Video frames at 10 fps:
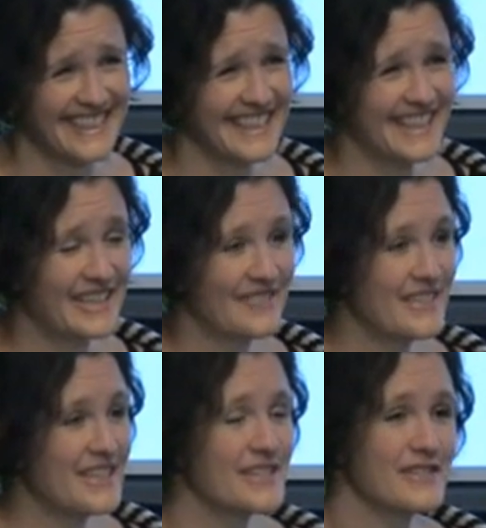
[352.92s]
So
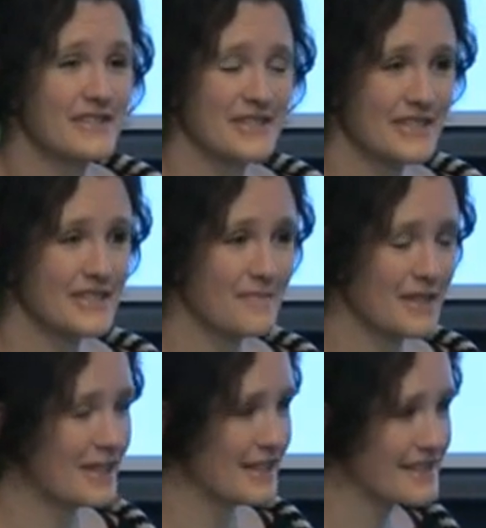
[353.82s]

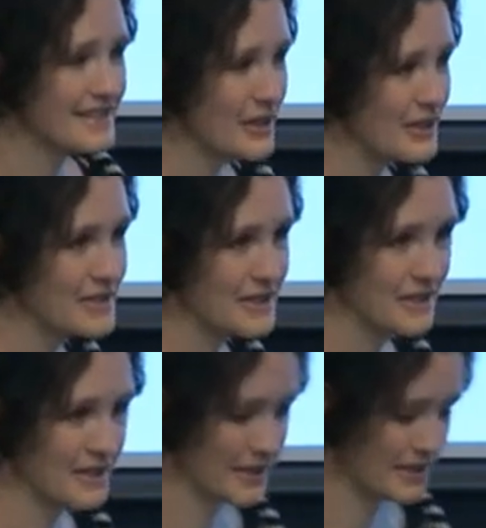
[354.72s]
it just goes to
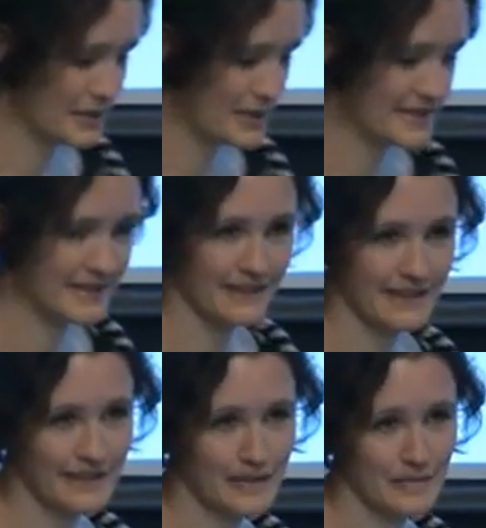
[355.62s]
the question I
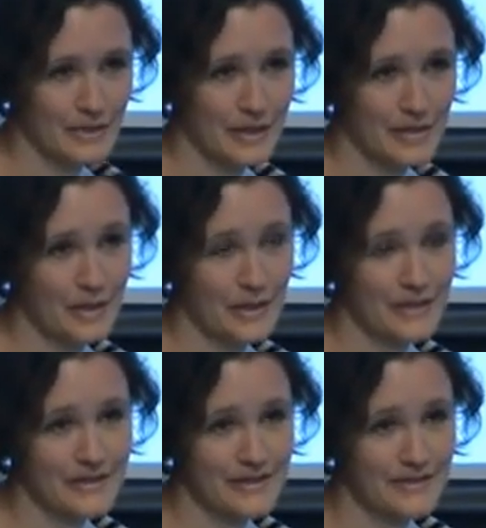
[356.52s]
think that I'm trying to
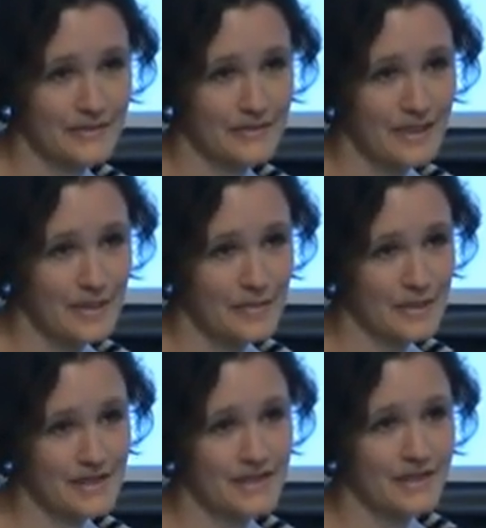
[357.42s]
pose of
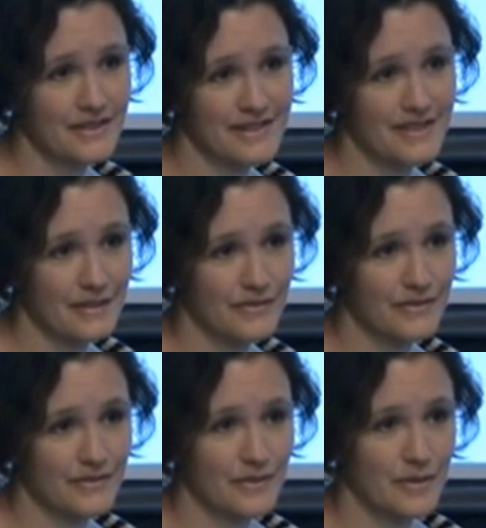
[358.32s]
position
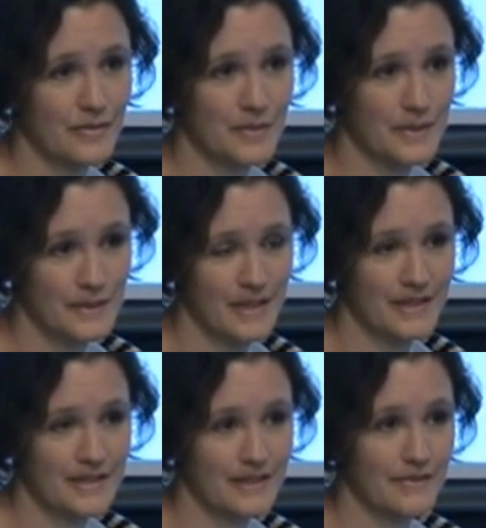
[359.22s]
yourself from the
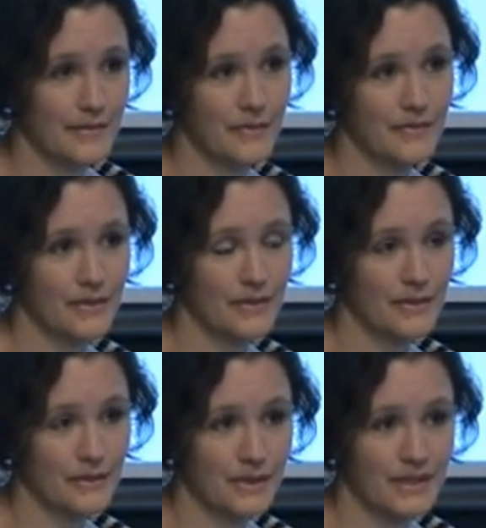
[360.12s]
perspective of the
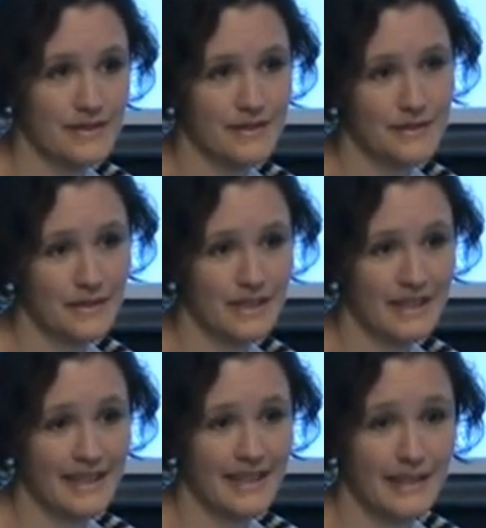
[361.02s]
audience you're trying to
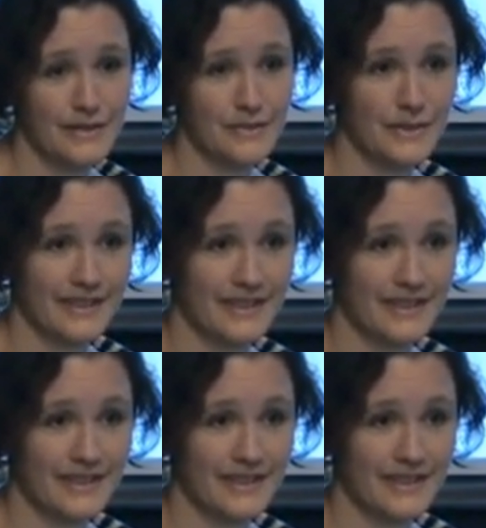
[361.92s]
engage with